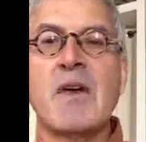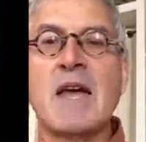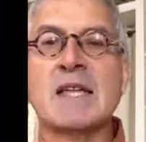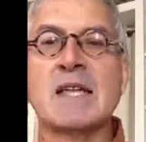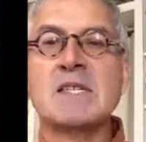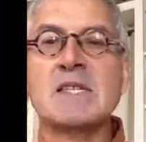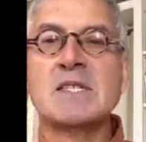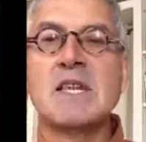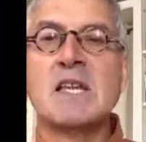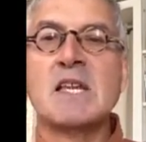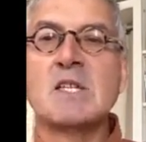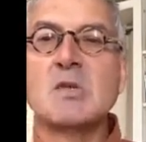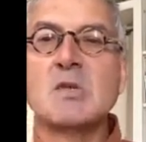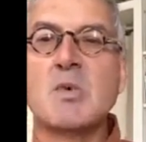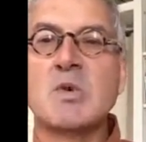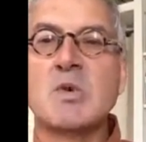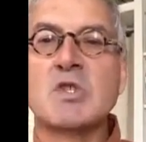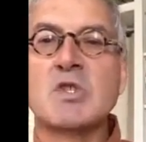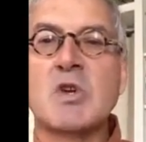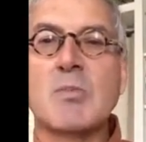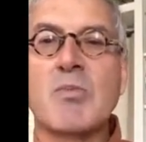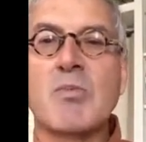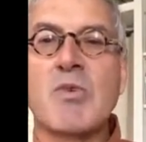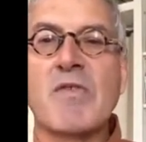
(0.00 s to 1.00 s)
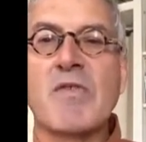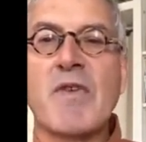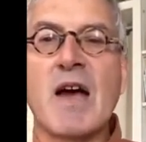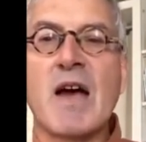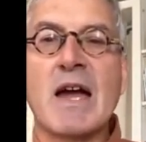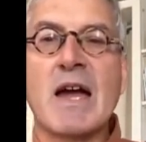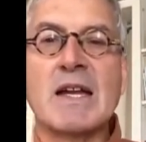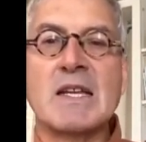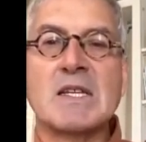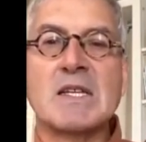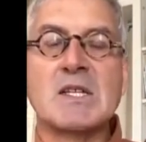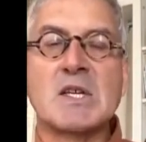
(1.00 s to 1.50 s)
Vaccines which are
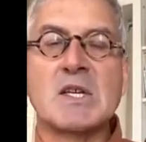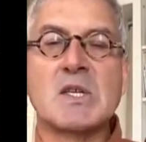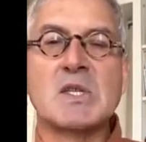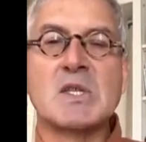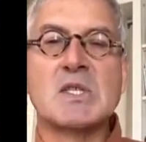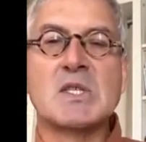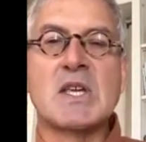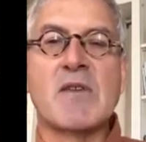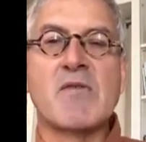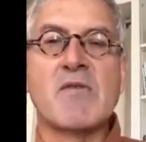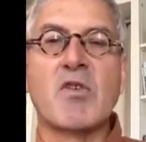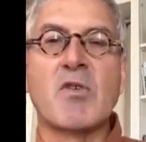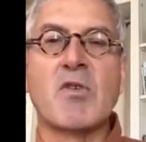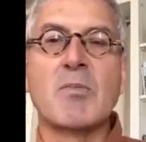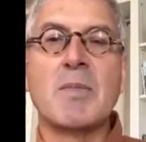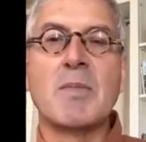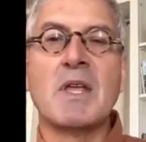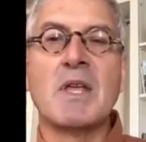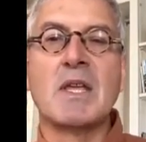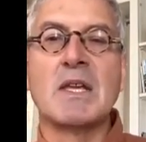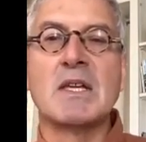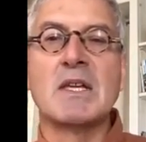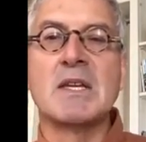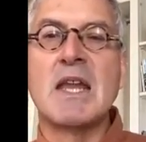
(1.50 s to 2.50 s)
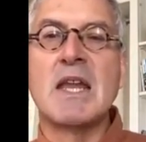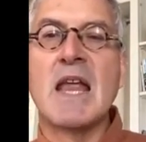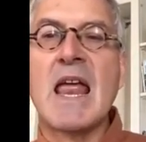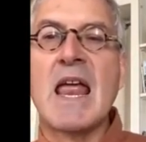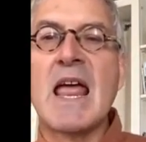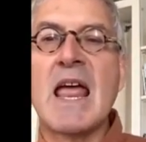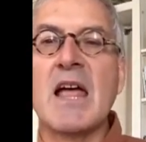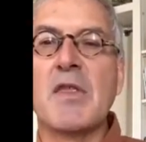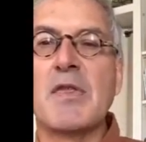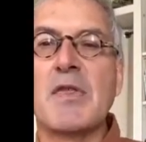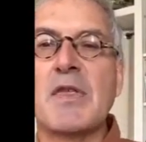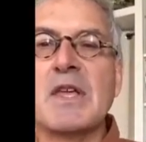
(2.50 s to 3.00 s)
provided to several million
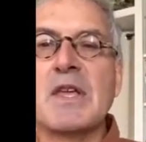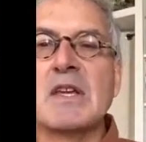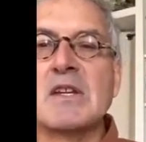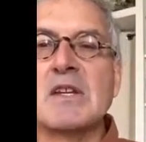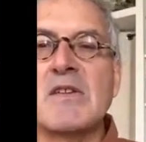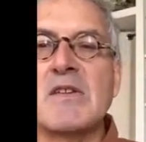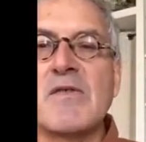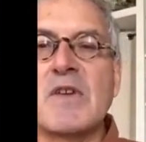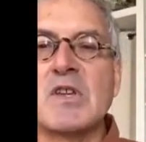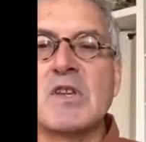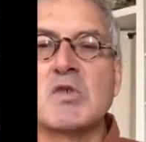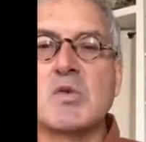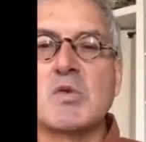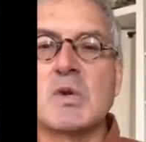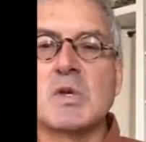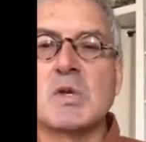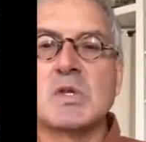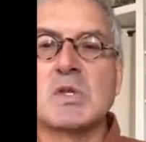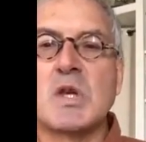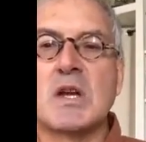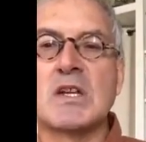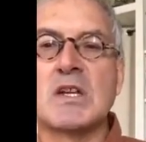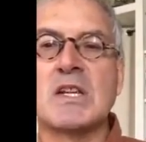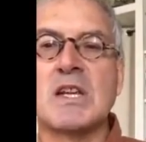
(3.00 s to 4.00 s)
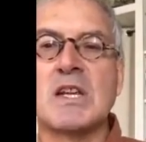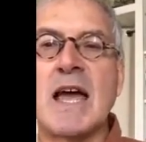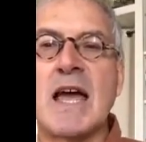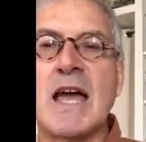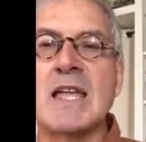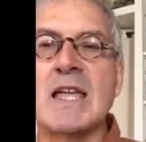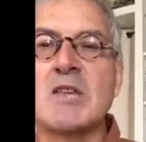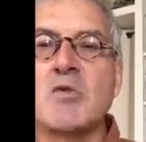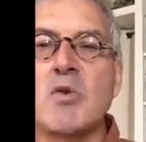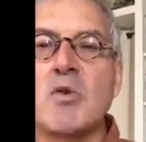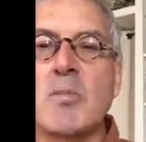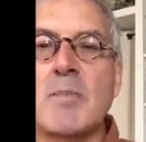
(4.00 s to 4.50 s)
healthy individuals on an
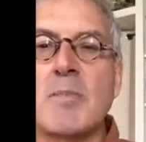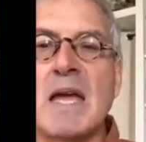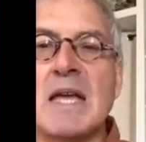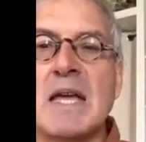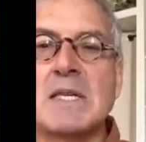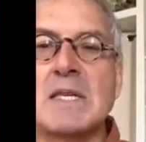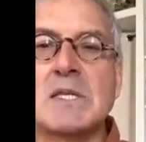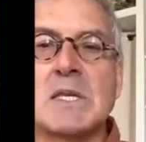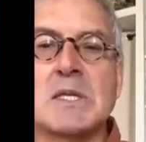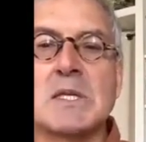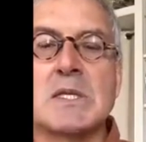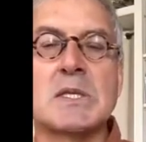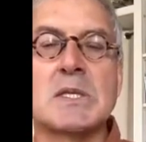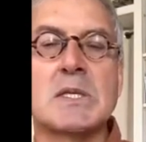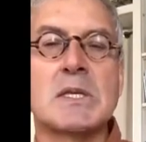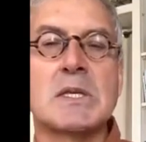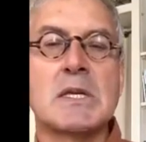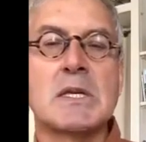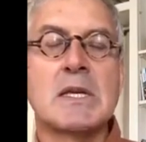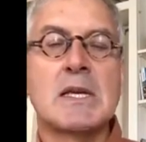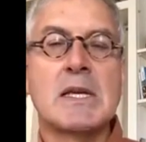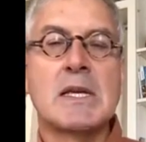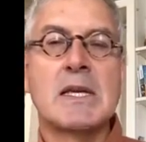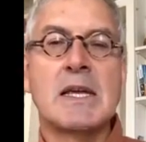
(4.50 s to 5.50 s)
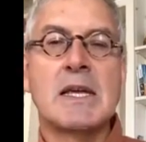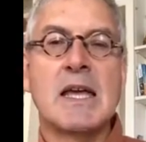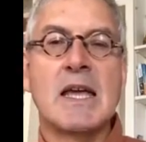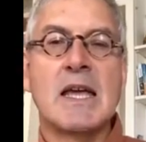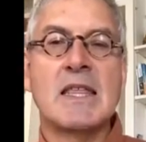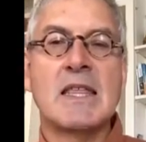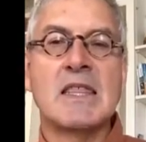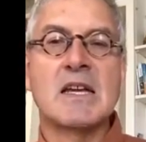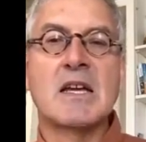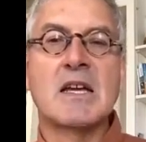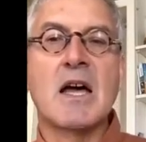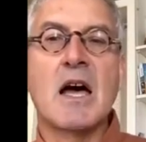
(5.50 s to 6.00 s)
annual basis
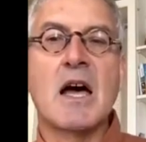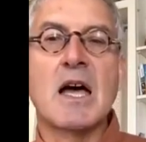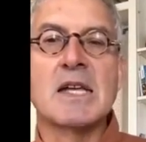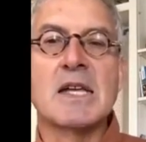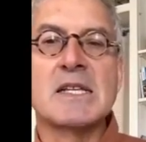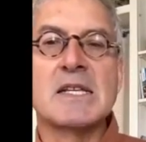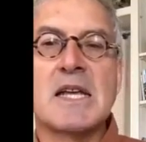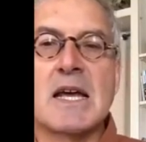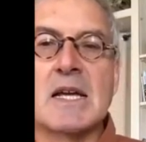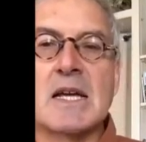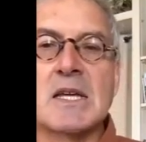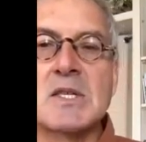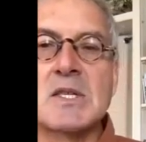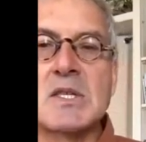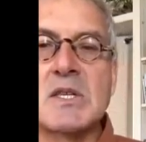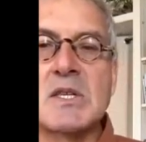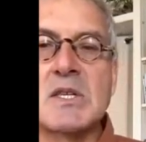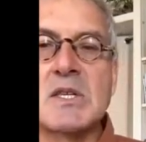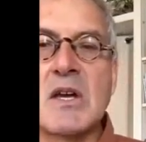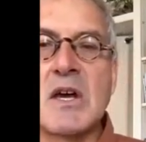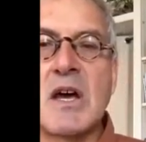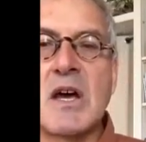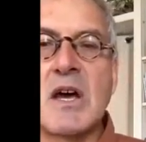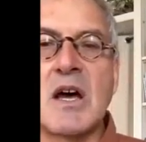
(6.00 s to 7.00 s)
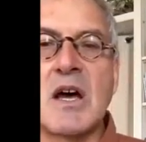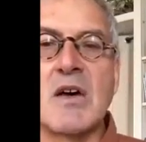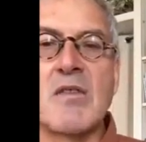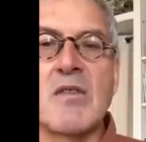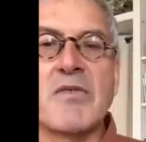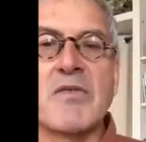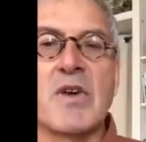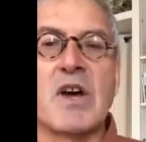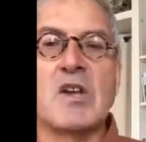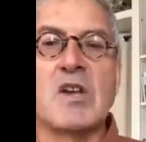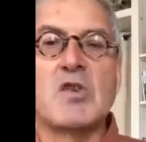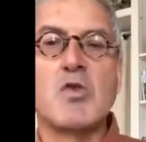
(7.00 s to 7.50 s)
in the context
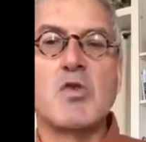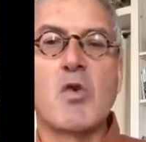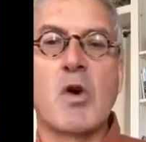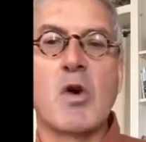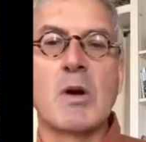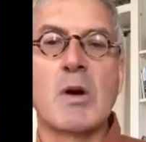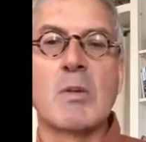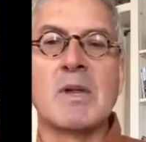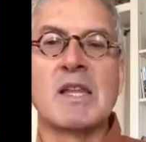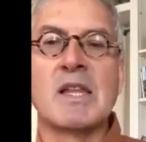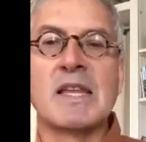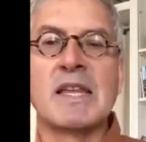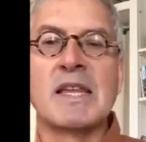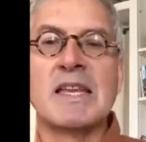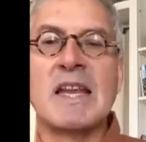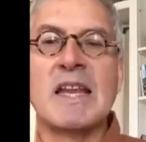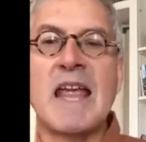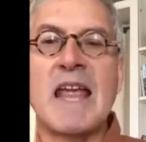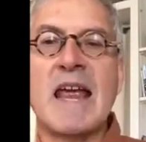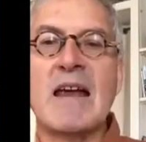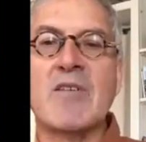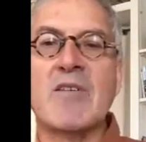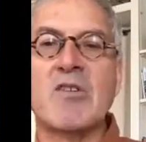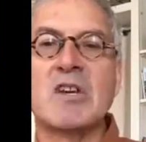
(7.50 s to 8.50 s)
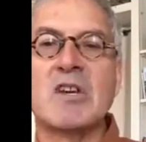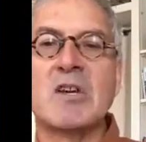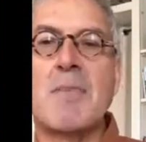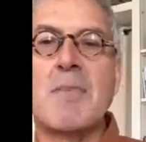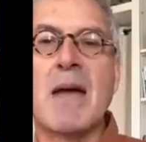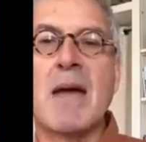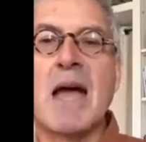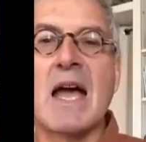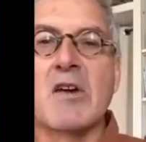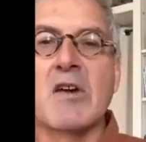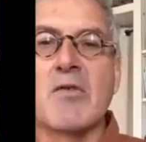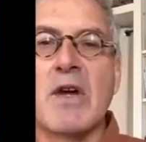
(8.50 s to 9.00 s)
of a normal inherent
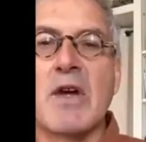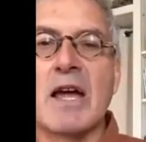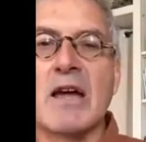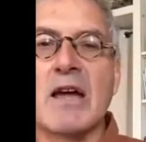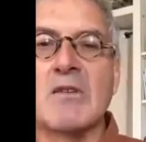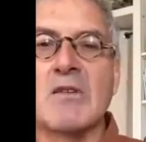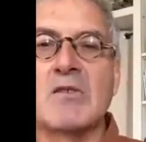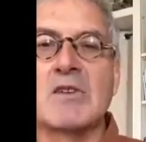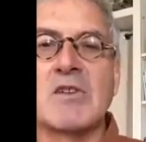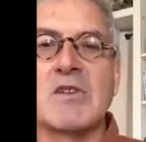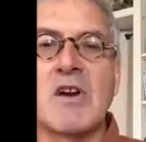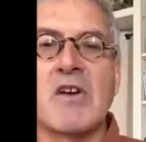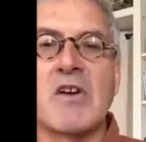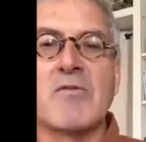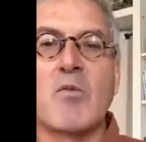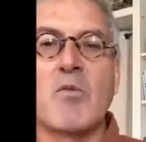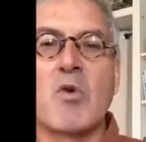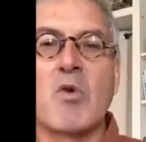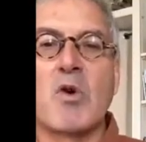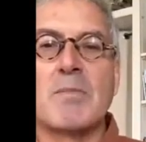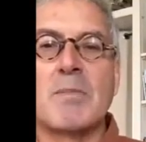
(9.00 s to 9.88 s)
background of